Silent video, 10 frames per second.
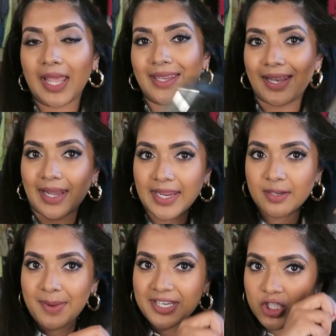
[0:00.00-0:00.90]
And I
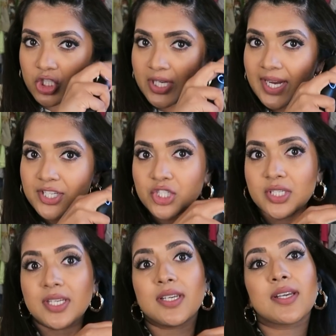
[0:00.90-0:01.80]
like my
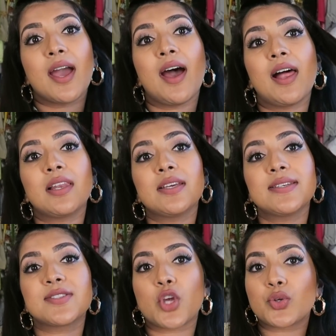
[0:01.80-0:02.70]
GHD
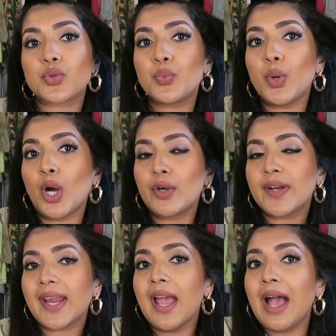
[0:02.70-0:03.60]
curlers, don't
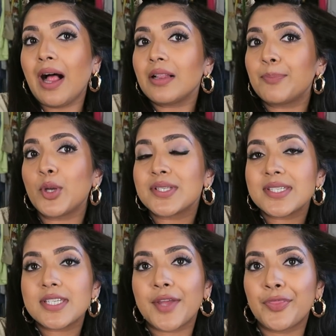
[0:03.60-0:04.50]
worry. Put
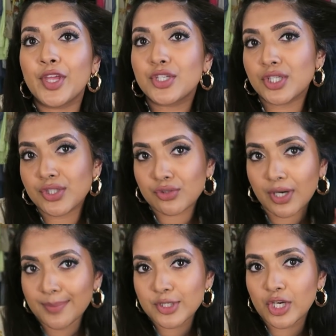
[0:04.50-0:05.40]
it in the
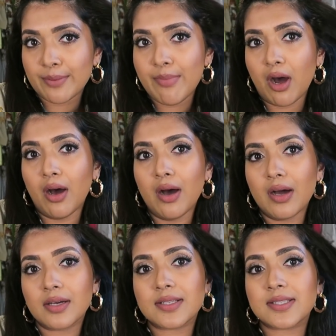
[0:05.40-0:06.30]
description
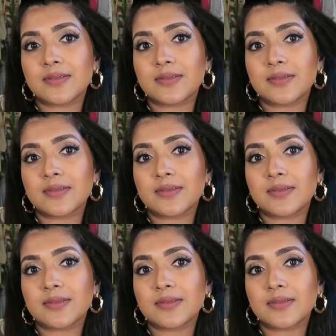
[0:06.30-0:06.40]
box.